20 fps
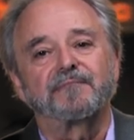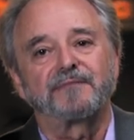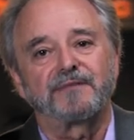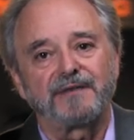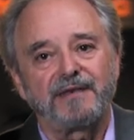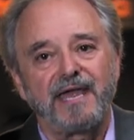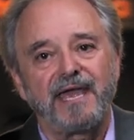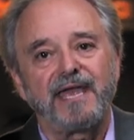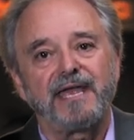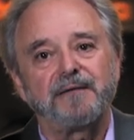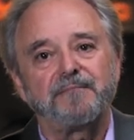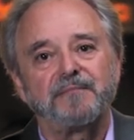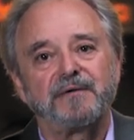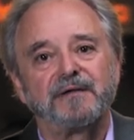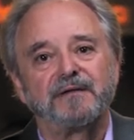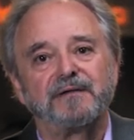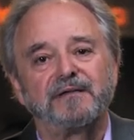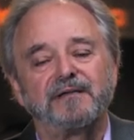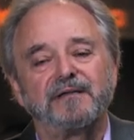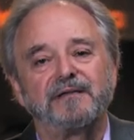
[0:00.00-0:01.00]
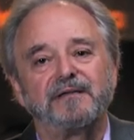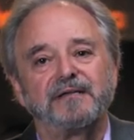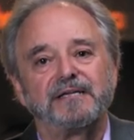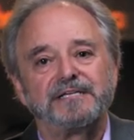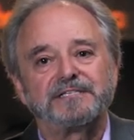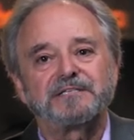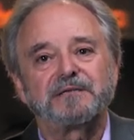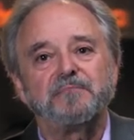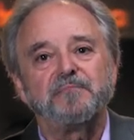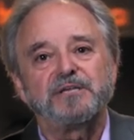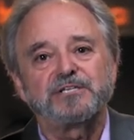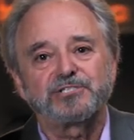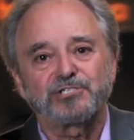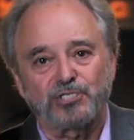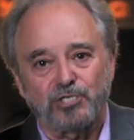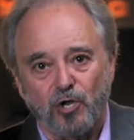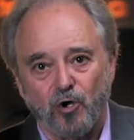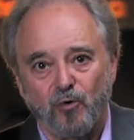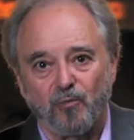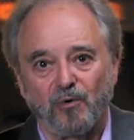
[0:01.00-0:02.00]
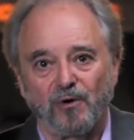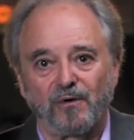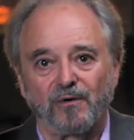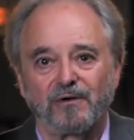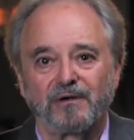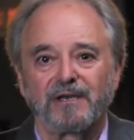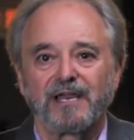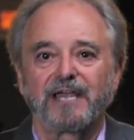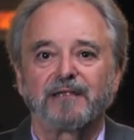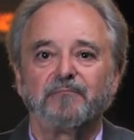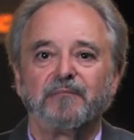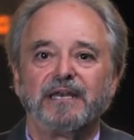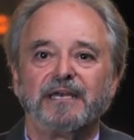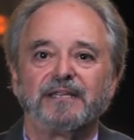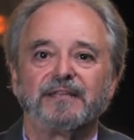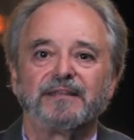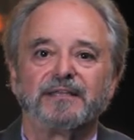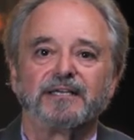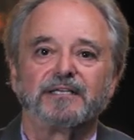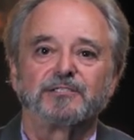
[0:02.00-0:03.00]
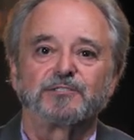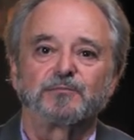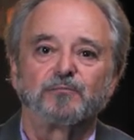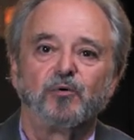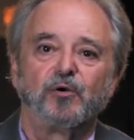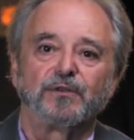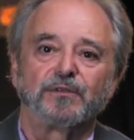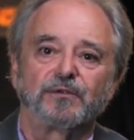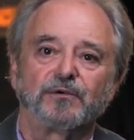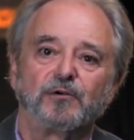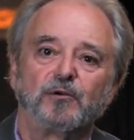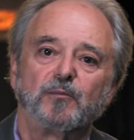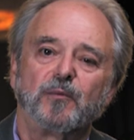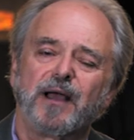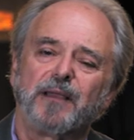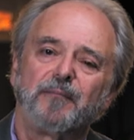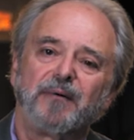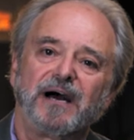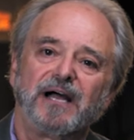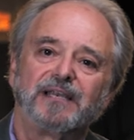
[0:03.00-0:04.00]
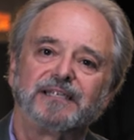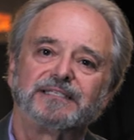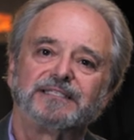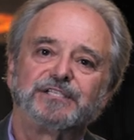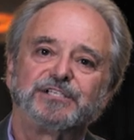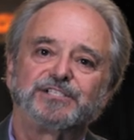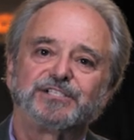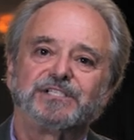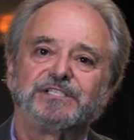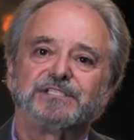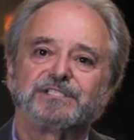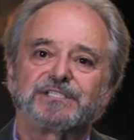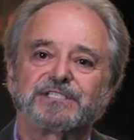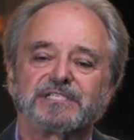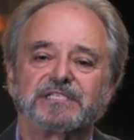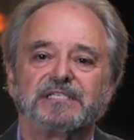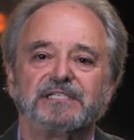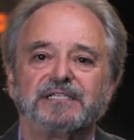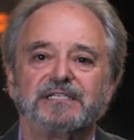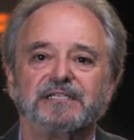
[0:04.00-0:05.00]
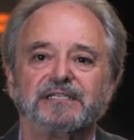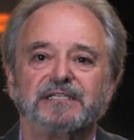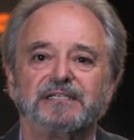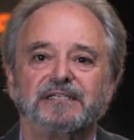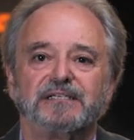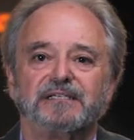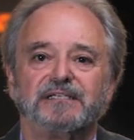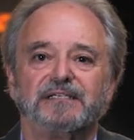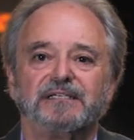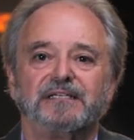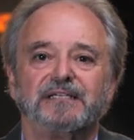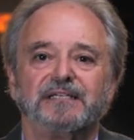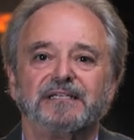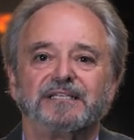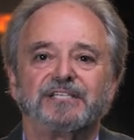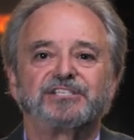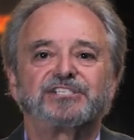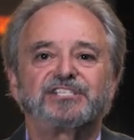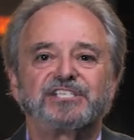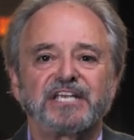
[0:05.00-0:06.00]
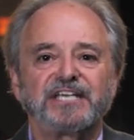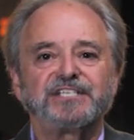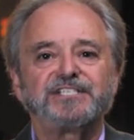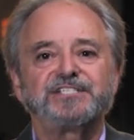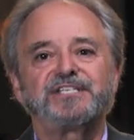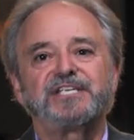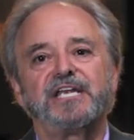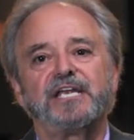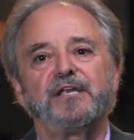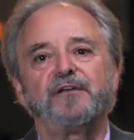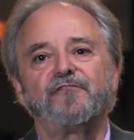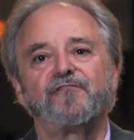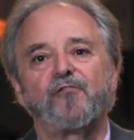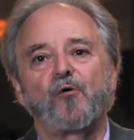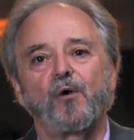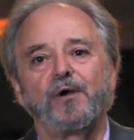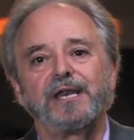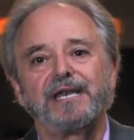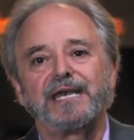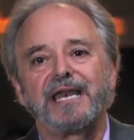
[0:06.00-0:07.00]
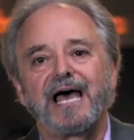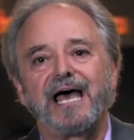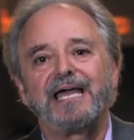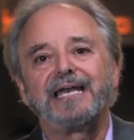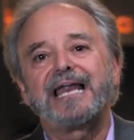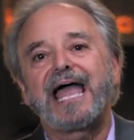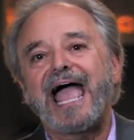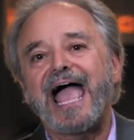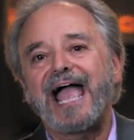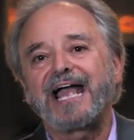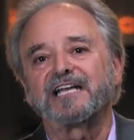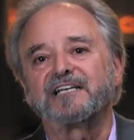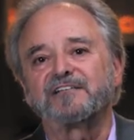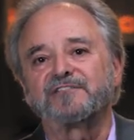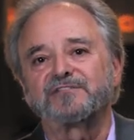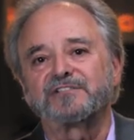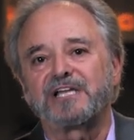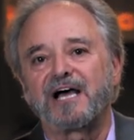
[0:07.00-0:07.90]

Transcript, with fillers: The name is a misnomer, like many things put through by politicians. The 1649 Act of